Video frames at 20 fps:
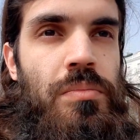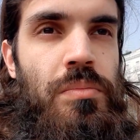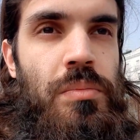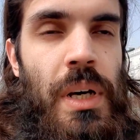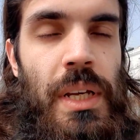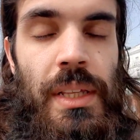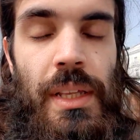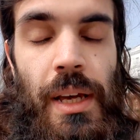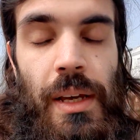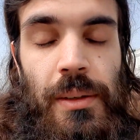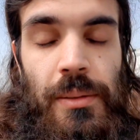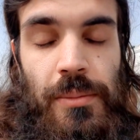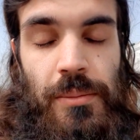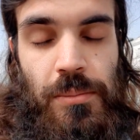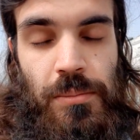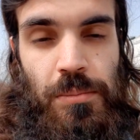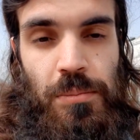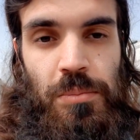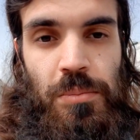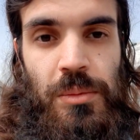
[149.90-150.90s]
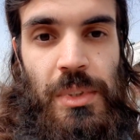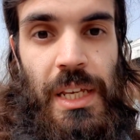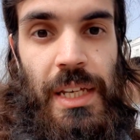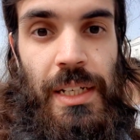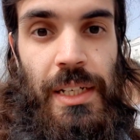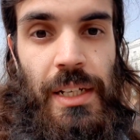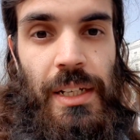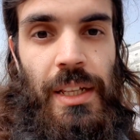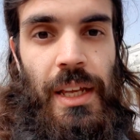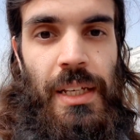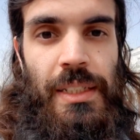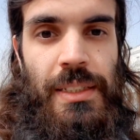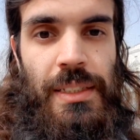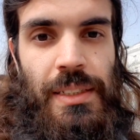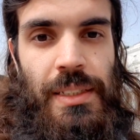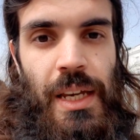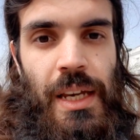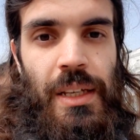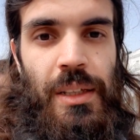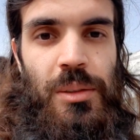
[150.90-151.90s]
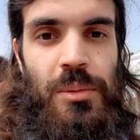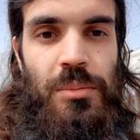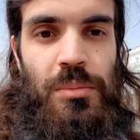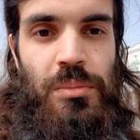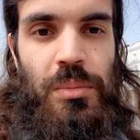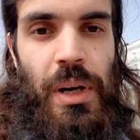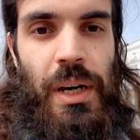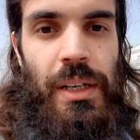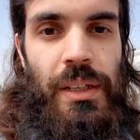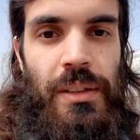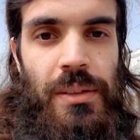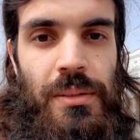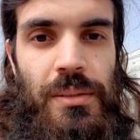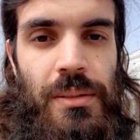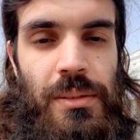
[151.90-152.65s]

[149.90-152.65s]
But they realized that by